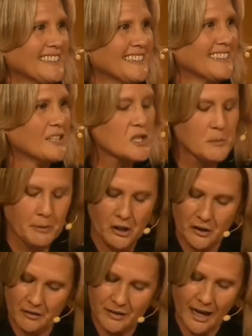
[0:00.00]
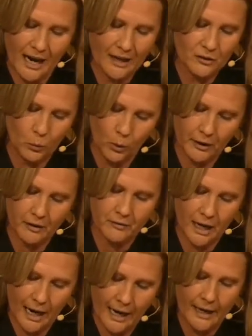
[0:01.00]
The Spirit of God, the Word of
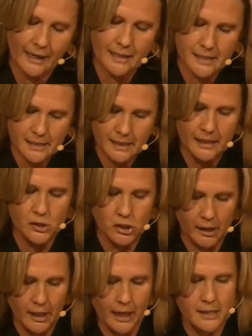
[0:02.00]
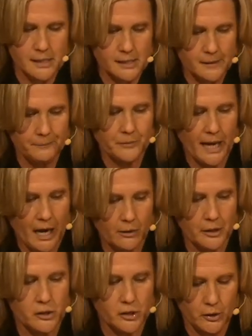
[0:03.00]
God, is teaching us how
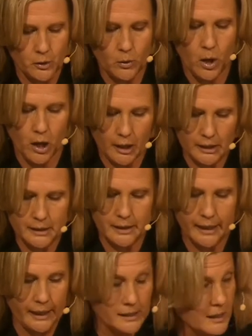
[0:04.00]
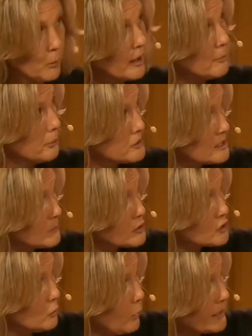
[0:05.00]
to do hard things. I want to put some
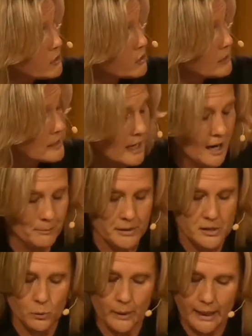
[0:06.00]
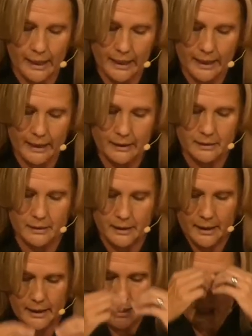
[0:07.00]
questions up as we end
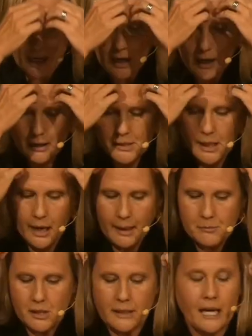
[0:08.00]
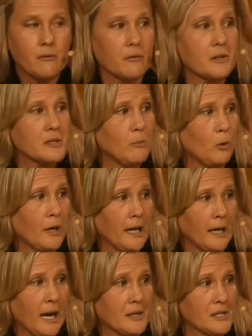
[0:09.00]
our time together this morning,
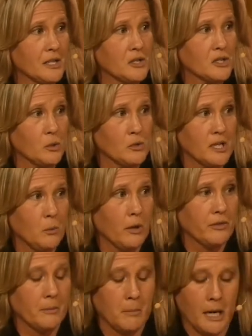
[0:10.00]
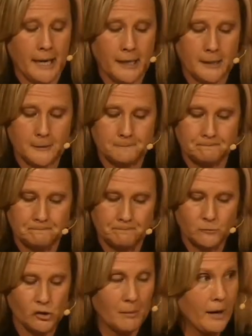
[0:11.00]
and I see Susie with the mic.
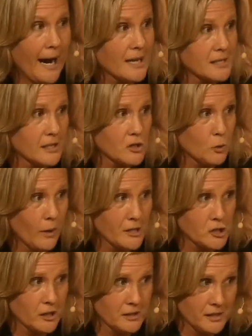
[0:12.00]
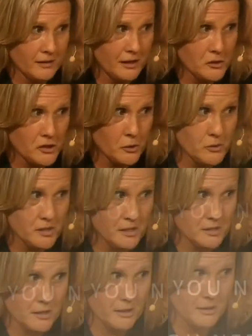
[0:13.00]
So I'm going to ask these questions, and then
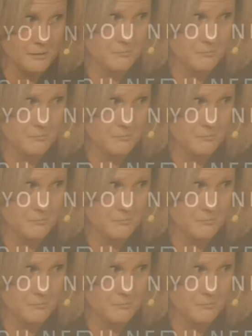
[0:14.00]
Susie's going to.